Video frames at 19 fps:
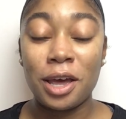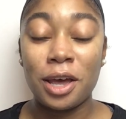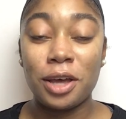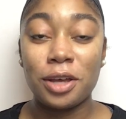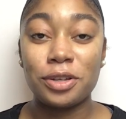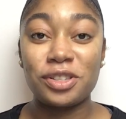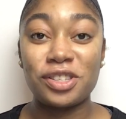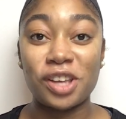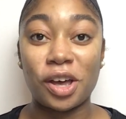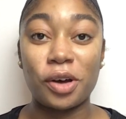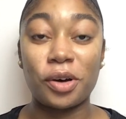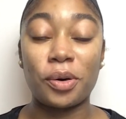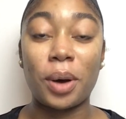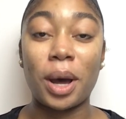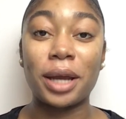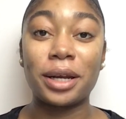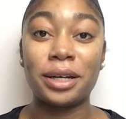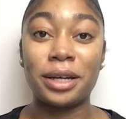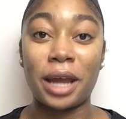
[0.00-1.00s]

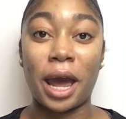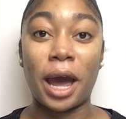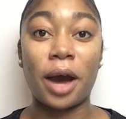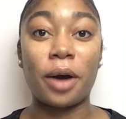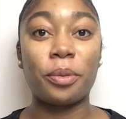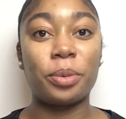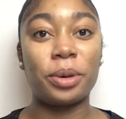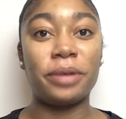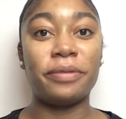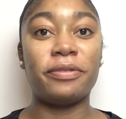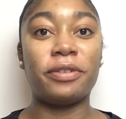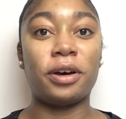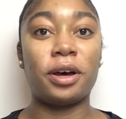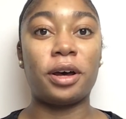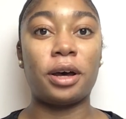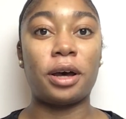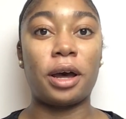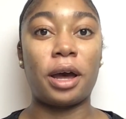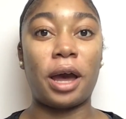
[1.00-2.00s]
So now we've,
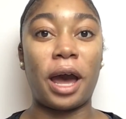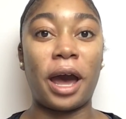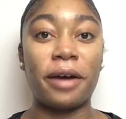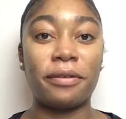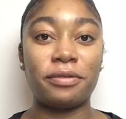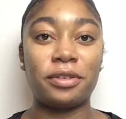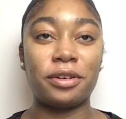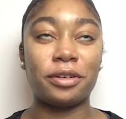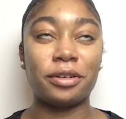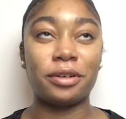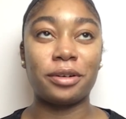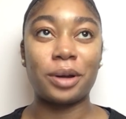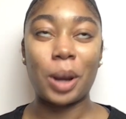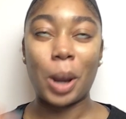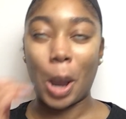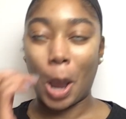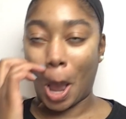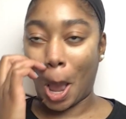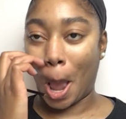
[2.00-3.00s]
after,
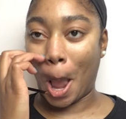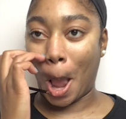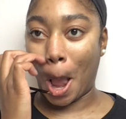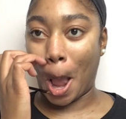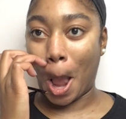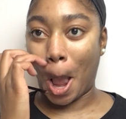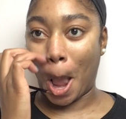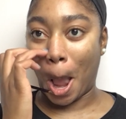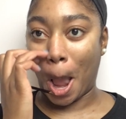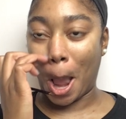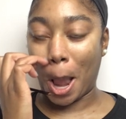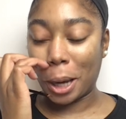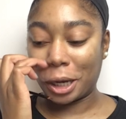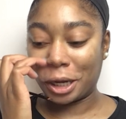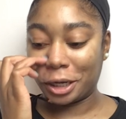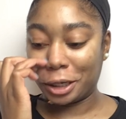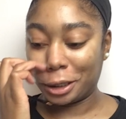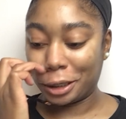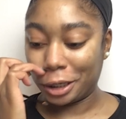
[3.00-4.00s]

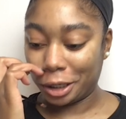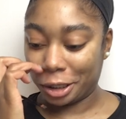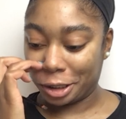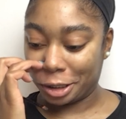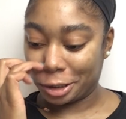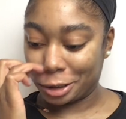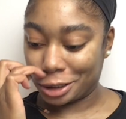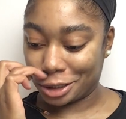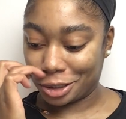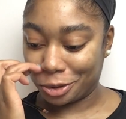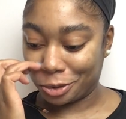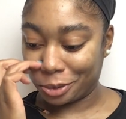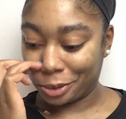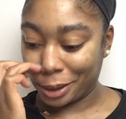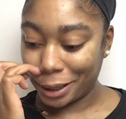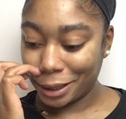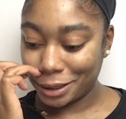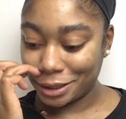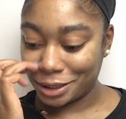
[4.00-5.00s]
goodness
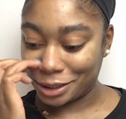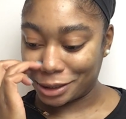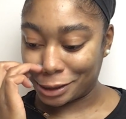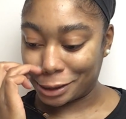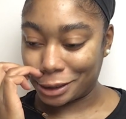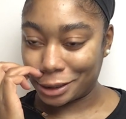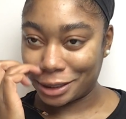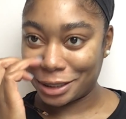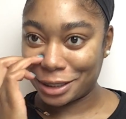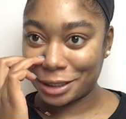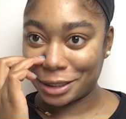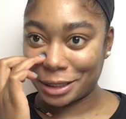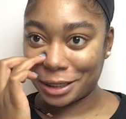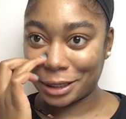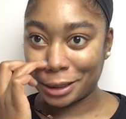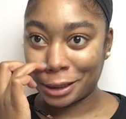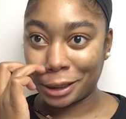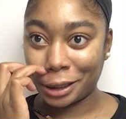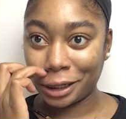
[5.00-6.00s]
gracious,
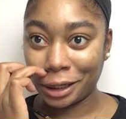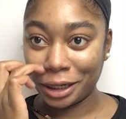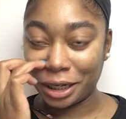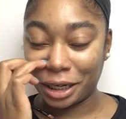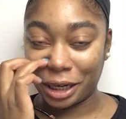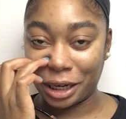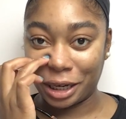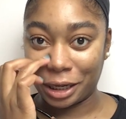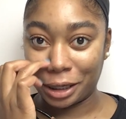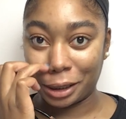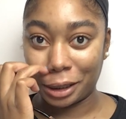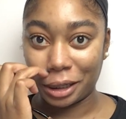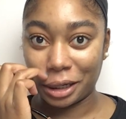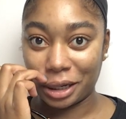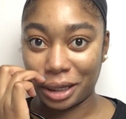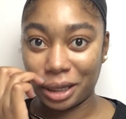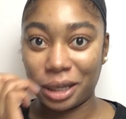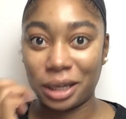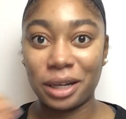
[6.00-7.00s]
honey.
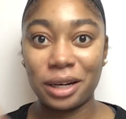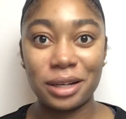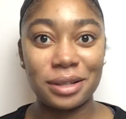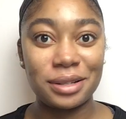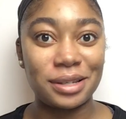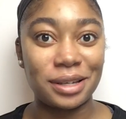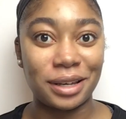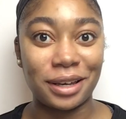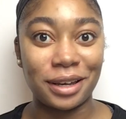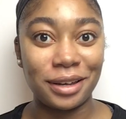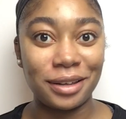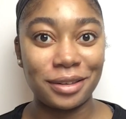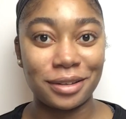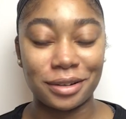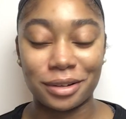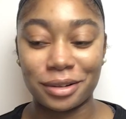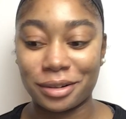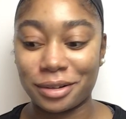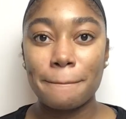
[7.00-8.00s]
Get it
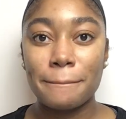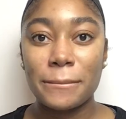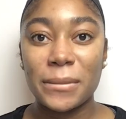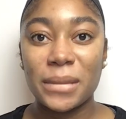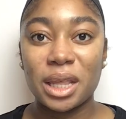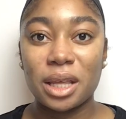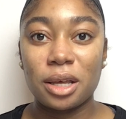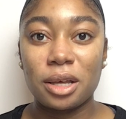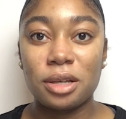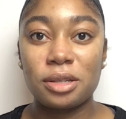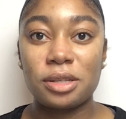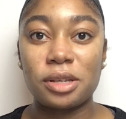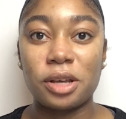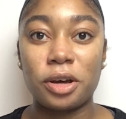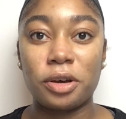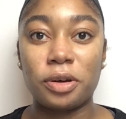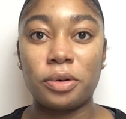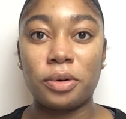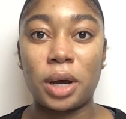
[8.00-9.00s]
together.
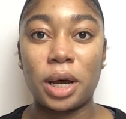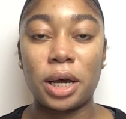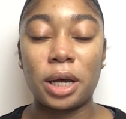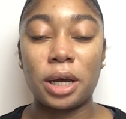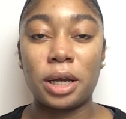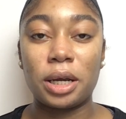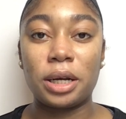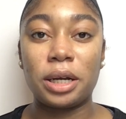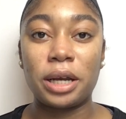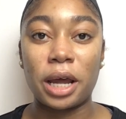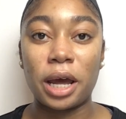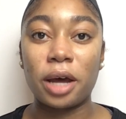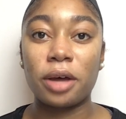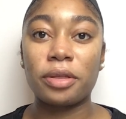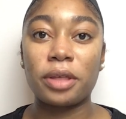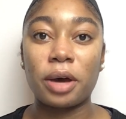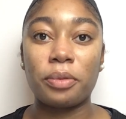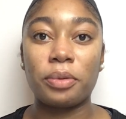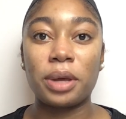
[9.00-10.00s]
So now
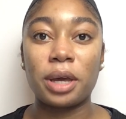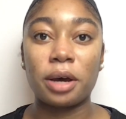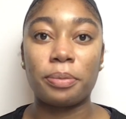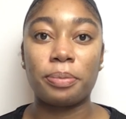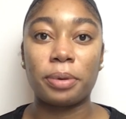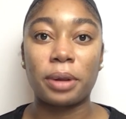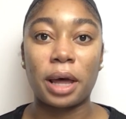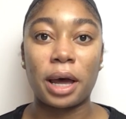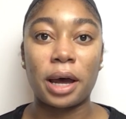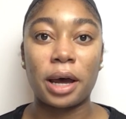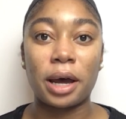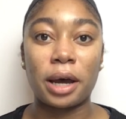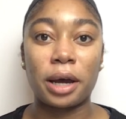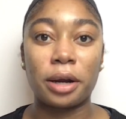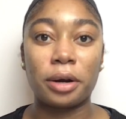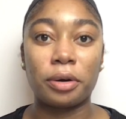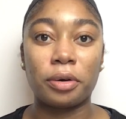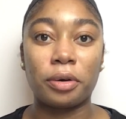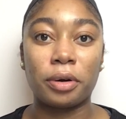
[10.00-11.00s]
that we
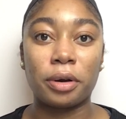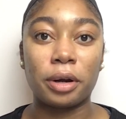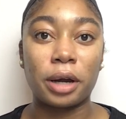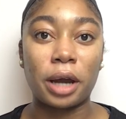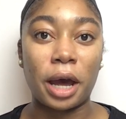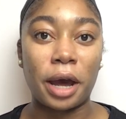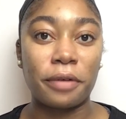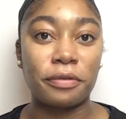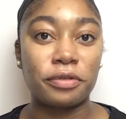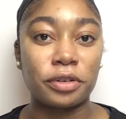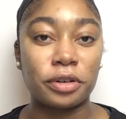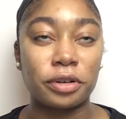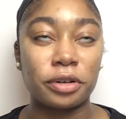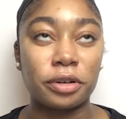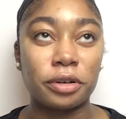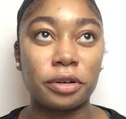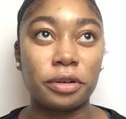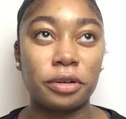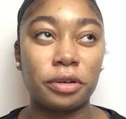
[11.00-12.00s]
applied, or
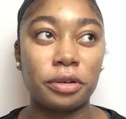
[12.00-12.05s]
after,